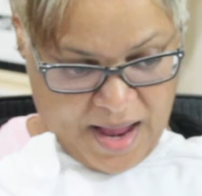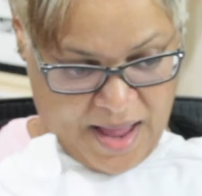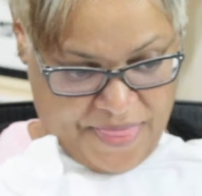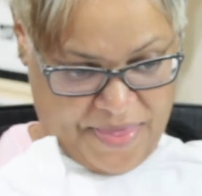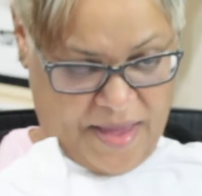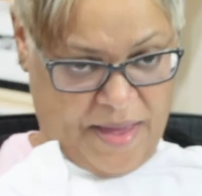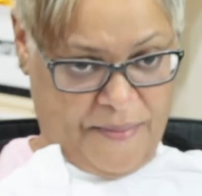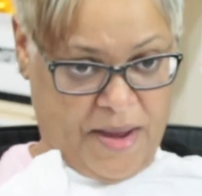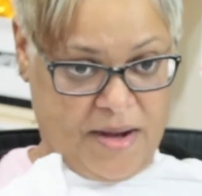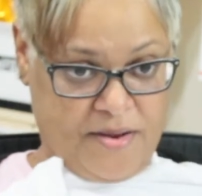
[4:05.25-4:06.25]
I think I
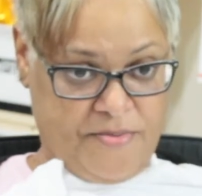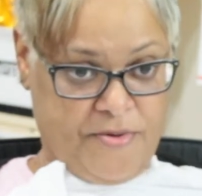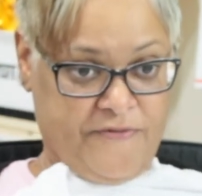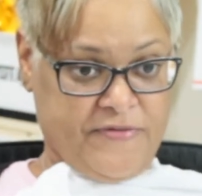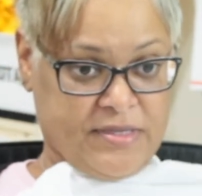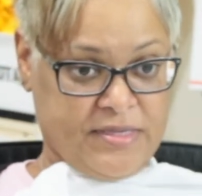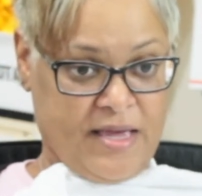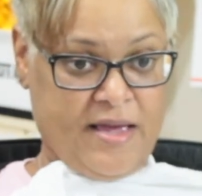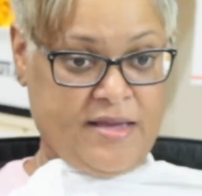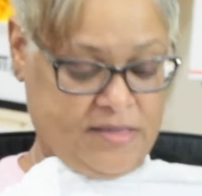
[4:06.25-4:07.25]
made it the perfect
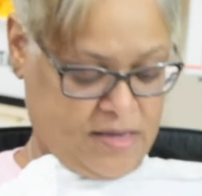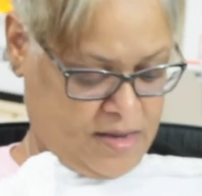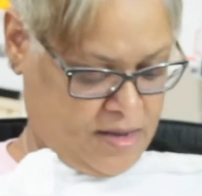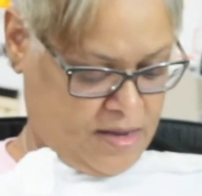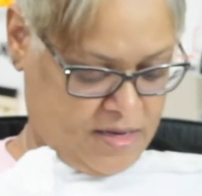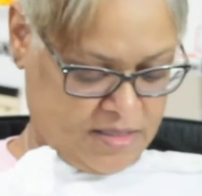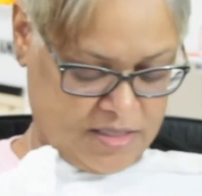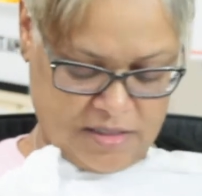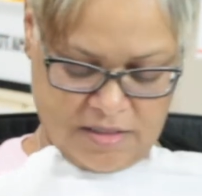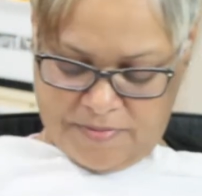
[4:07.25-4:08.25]
size
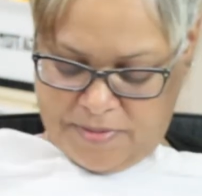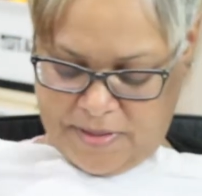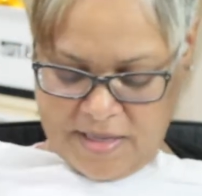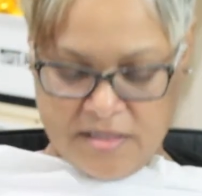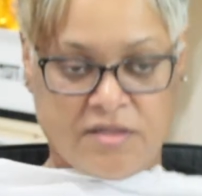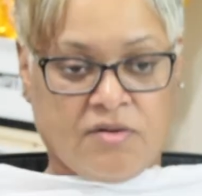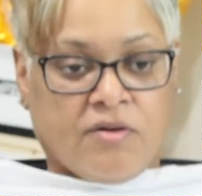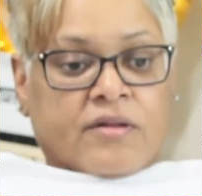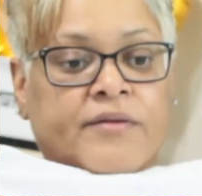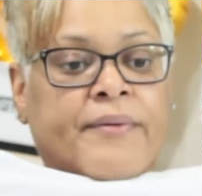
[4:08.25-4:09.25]
just to place
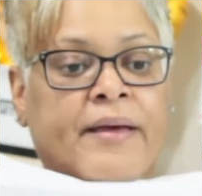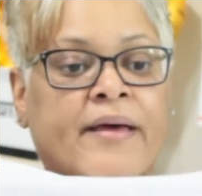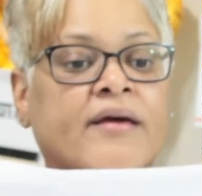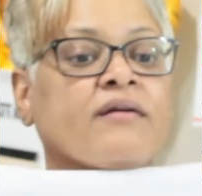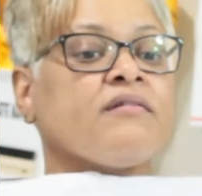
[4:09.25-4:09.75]
on the back.